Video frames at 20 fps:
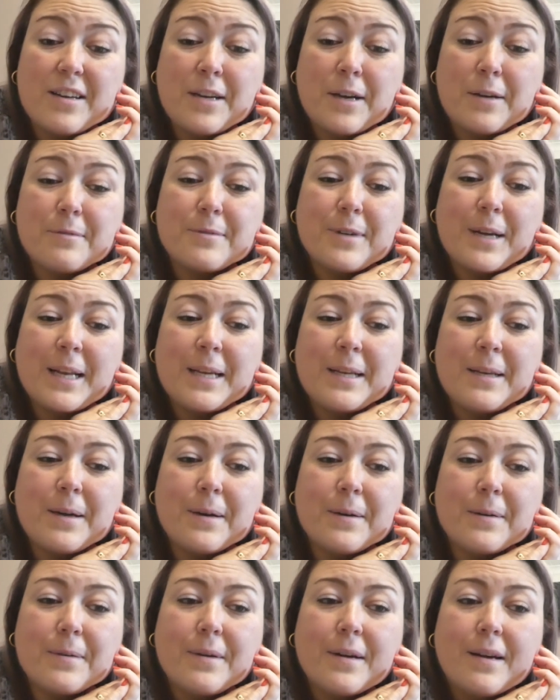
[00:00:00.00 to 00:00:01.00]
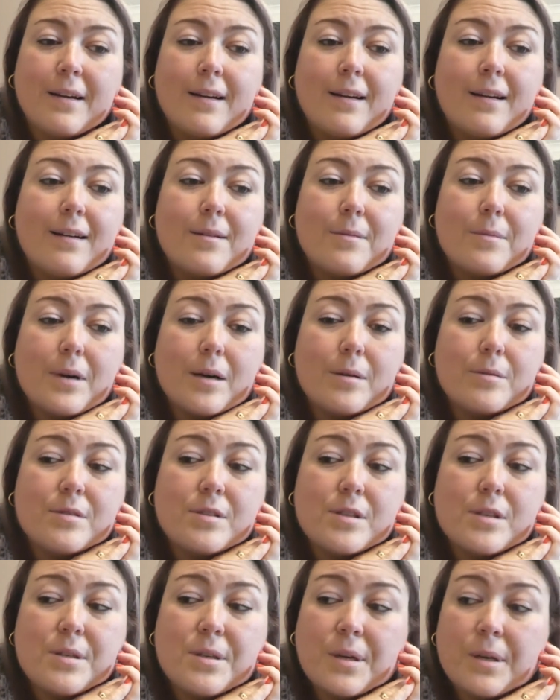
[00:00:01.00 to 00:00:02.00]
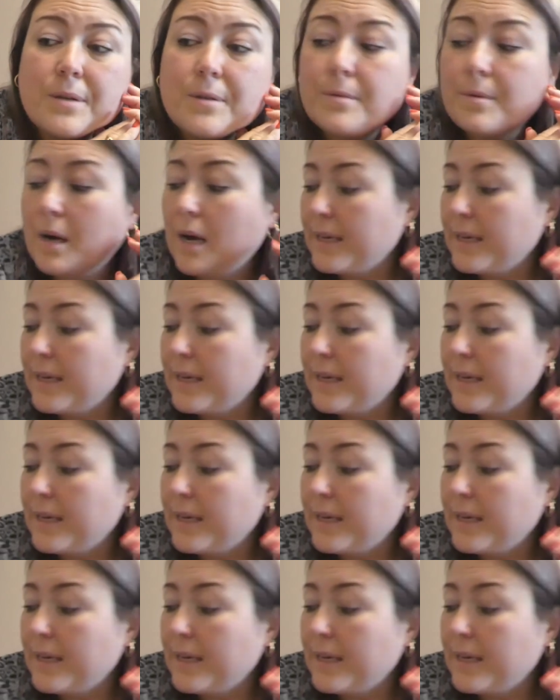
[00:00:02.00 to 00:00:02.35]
I don't really know what else to do.